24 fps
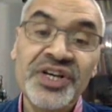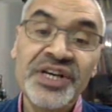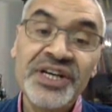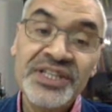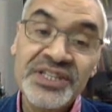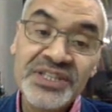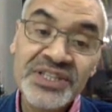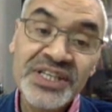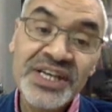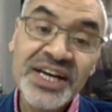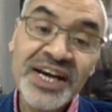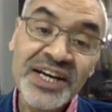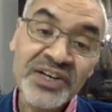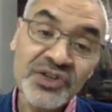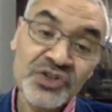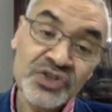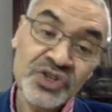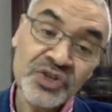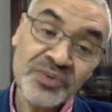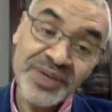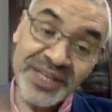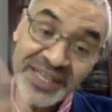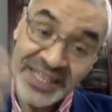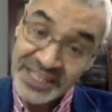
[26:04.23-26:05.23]
scenario.
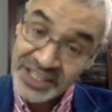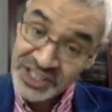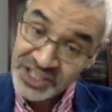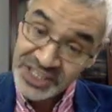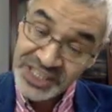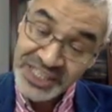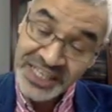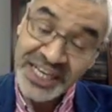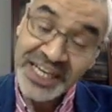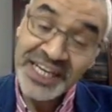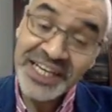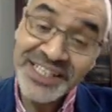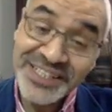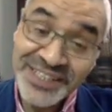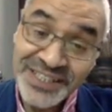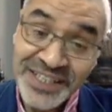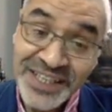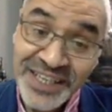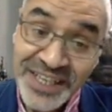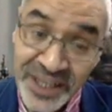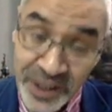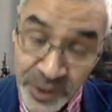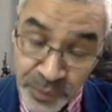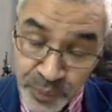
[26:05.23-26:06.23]
So migration is
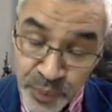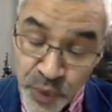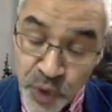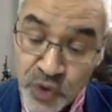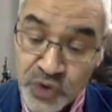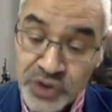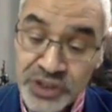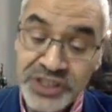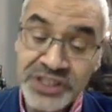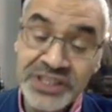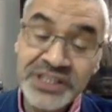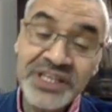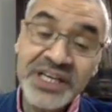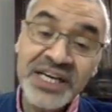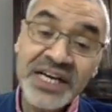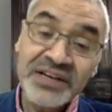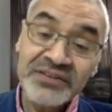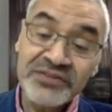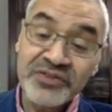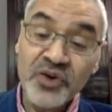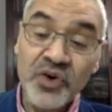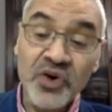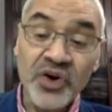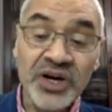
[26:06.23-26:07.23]
important
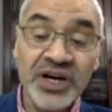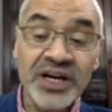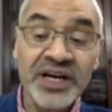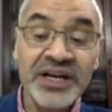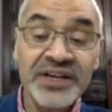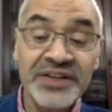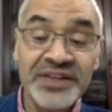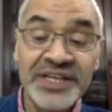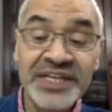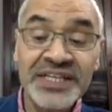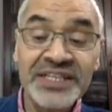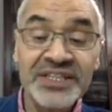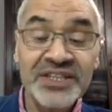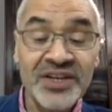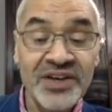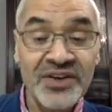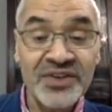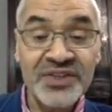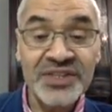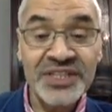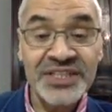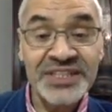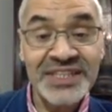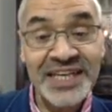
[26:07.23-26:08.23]
for these
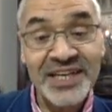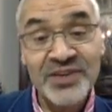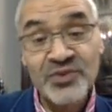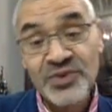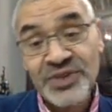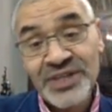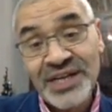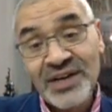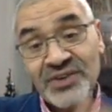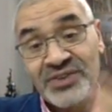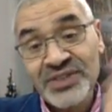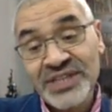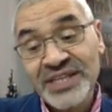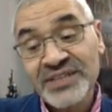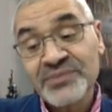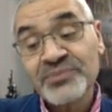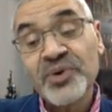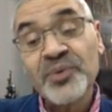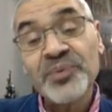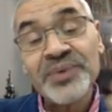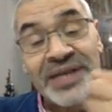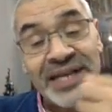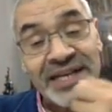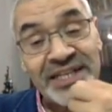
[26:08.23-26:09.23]
countries, and without it,
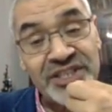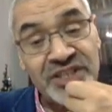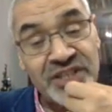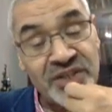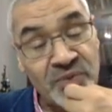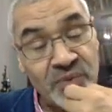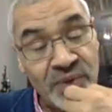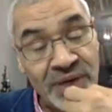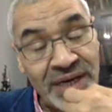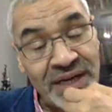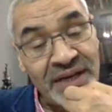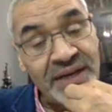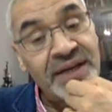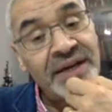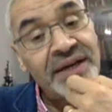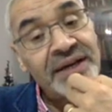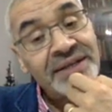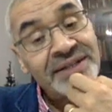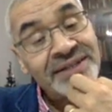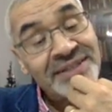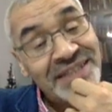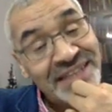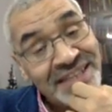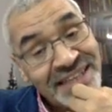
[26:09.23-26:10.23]
population will
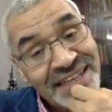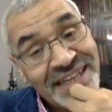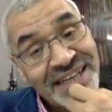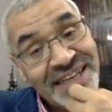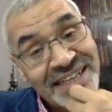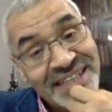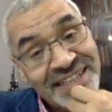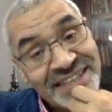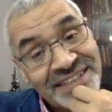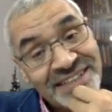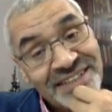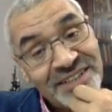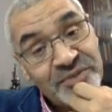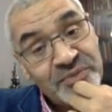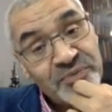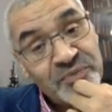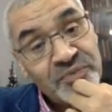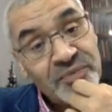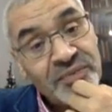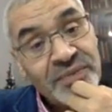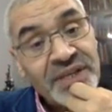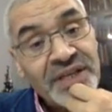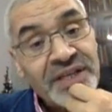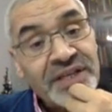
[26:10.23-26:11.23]
decrease.
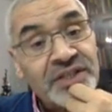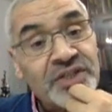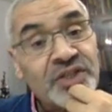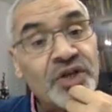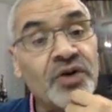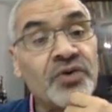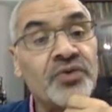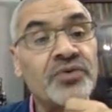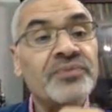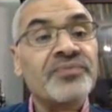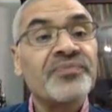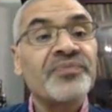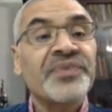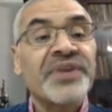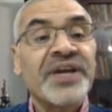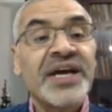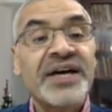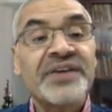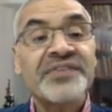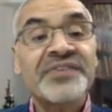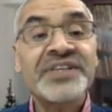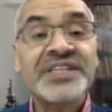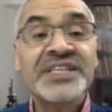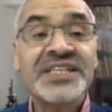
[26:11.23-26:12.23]
So
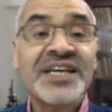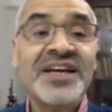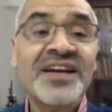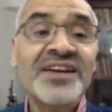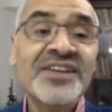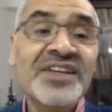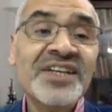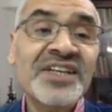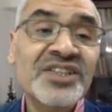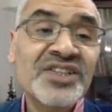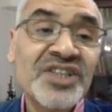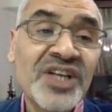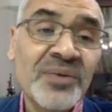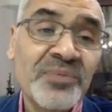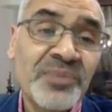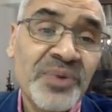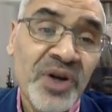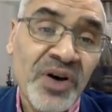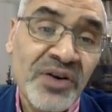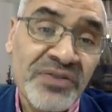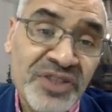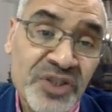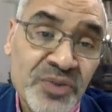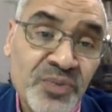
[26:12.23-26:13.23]
this is another
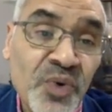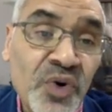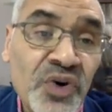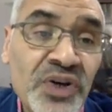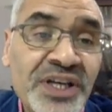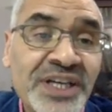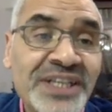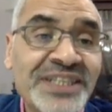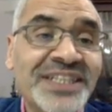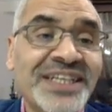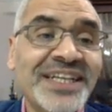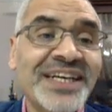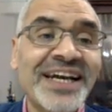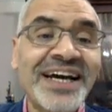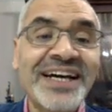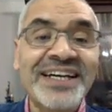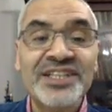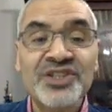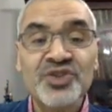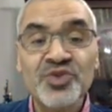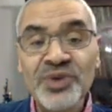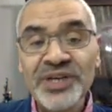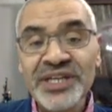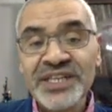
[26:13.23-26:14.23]
example of a small country like
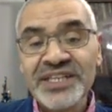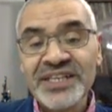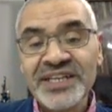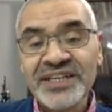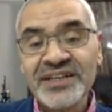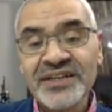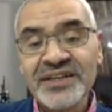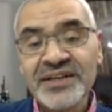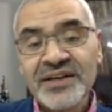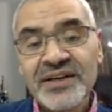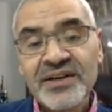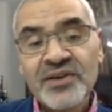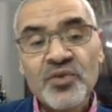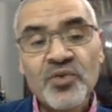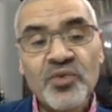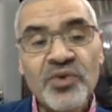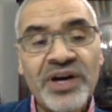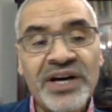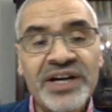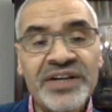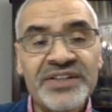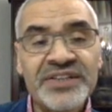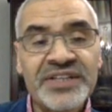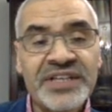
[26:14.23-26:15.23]
Sweden
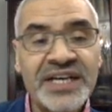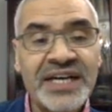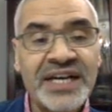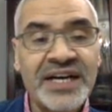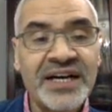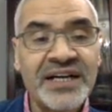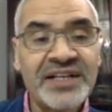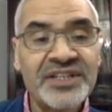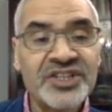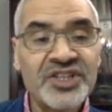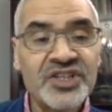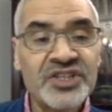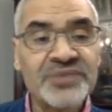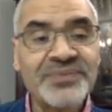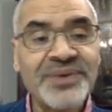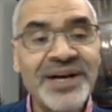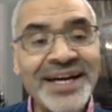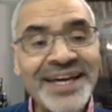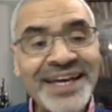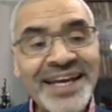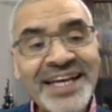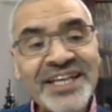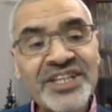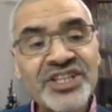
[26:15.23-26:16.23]
with just
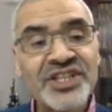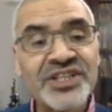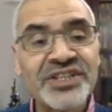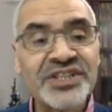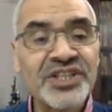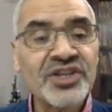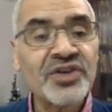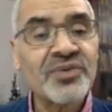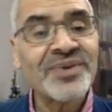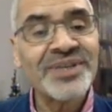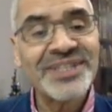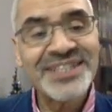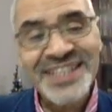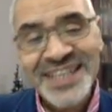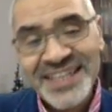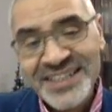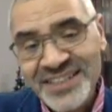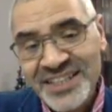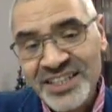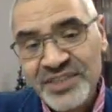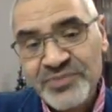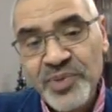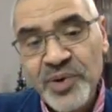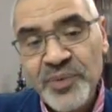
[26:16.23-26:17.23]
migration, zero
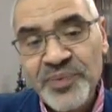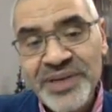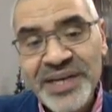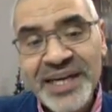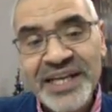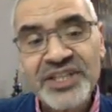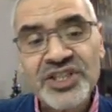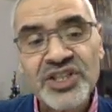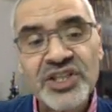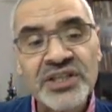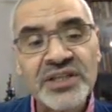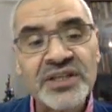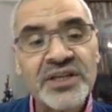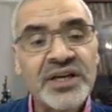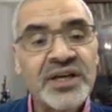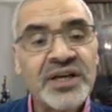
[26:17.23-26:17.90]
standard population,